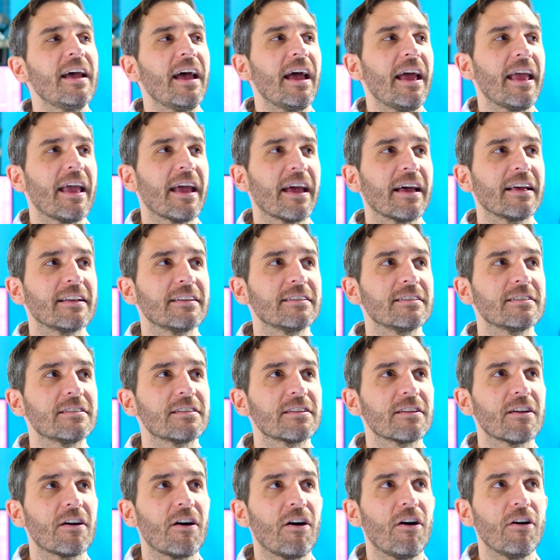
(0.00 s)
And
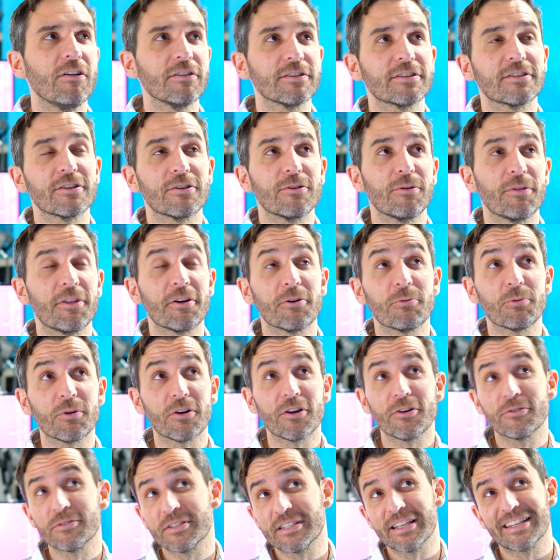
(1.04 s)
also there were
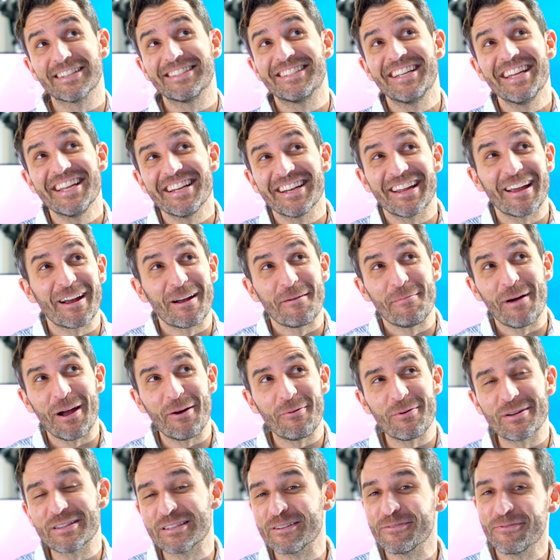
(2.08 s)
no sixteen gigabyte
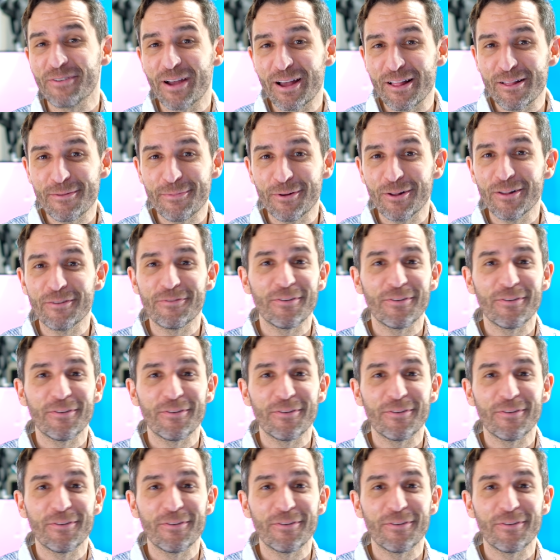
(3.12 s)
ones available.